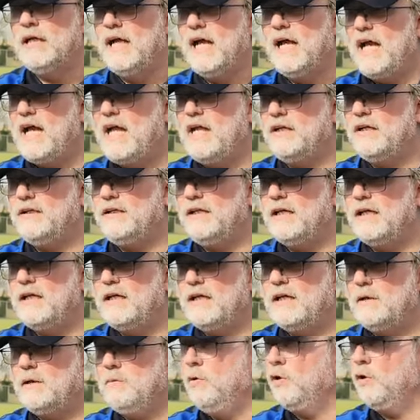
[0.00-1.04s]
and
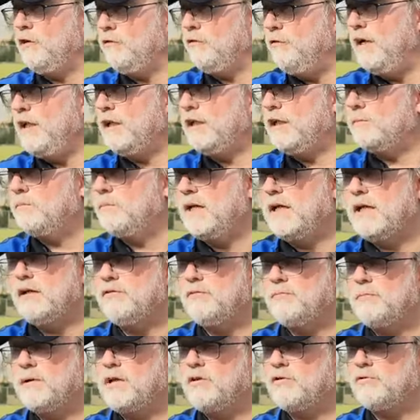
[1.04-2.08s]
the motivated
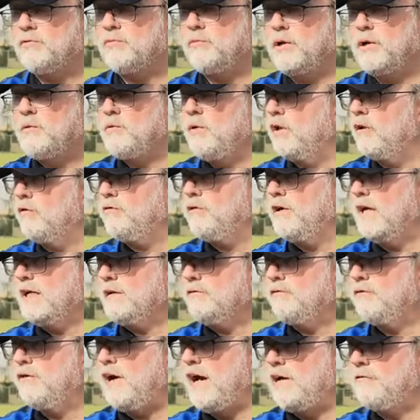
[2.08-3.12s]
players, because we qualified
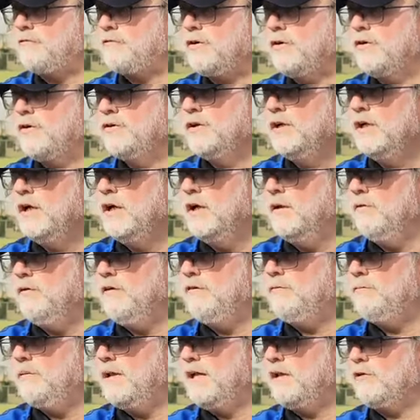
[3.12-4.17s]
for AFCON
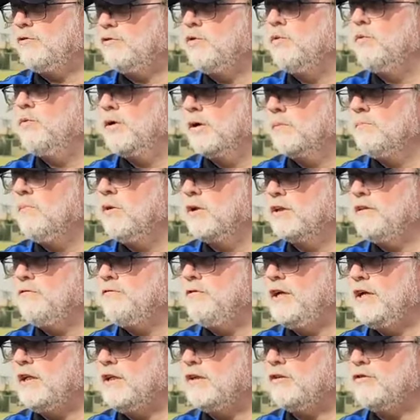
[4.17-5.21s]
with players who were
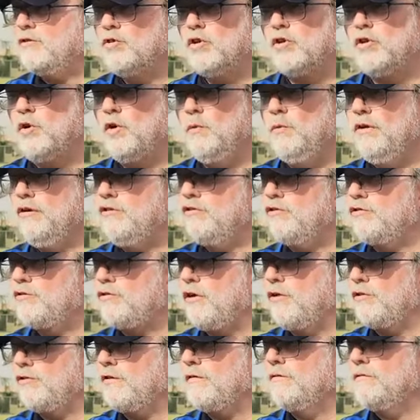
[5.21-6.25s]
motivated, not always the
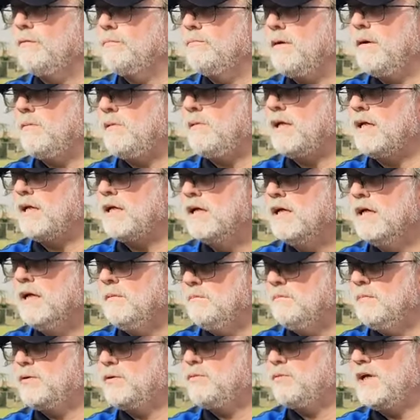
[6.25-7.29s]
choice of the public,
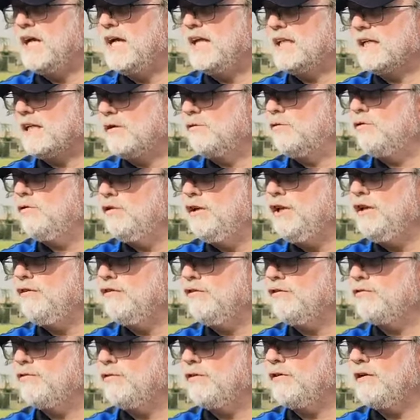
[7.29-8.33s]
but we had our
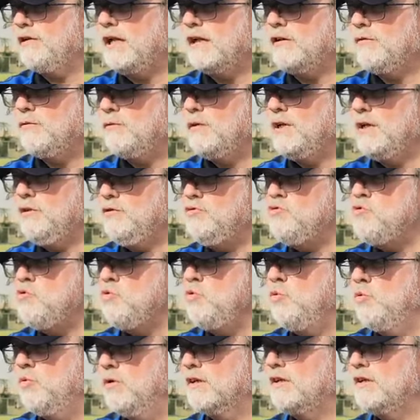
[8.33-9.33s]
reasons for that. We knew what